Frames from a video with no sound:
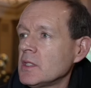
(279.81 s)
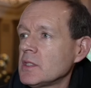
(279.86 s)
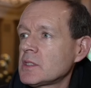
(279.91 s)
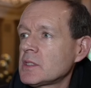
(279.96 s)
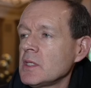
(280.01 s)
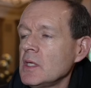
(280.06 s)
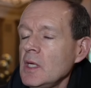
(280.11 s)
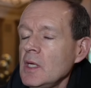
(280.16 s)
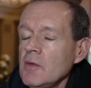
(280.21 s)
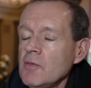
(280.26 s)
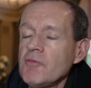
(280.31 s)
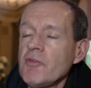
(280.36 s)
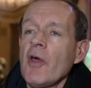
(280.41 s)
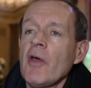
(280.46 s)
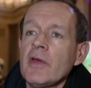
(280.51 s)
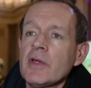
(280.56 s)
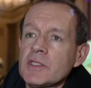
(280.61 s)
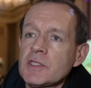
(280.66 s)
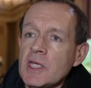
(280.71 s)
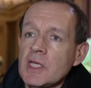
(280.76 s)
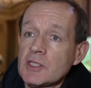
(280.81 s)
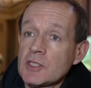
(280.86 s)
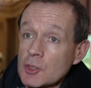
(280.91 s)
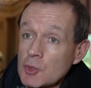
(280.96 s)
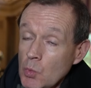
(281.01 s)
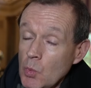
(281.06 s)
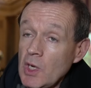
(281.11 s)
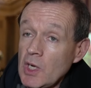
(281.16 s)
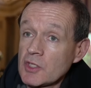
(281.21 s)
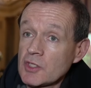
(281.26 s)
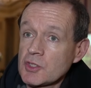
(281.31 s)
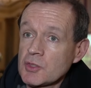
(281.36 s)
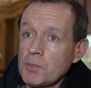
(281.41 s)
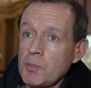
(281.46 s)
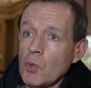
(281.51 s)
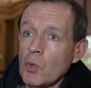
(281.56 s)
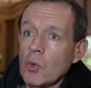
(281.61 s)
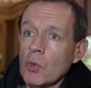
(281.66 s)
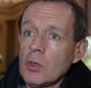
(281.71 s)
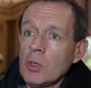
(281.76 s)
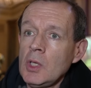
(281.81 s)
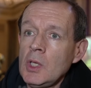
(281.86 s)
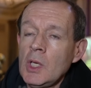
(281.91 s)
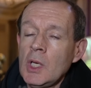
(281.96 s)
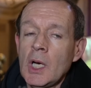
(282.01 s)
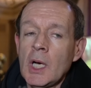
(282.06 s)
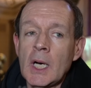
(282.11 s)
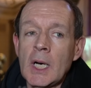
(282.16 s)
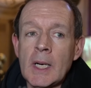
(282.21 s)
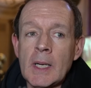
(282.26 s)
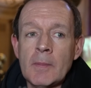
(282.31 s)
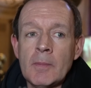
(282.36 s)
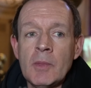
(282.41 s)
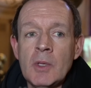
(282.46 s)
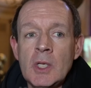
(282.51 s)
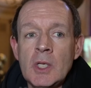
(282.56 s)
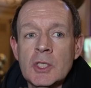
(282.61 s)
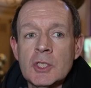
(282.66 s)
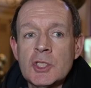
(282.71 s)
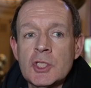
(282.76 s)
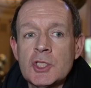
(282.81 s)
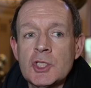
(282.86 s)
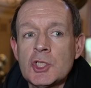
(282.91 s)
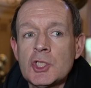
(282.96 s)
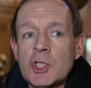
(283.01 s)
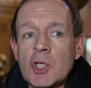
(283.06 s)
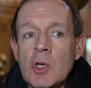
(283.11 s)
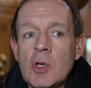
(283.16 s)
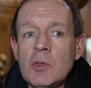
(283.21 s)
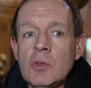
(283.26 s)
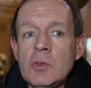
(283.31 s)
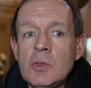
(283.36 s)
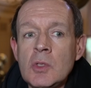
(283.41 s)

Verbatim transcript: it's various things as well as sport. Um, just to show,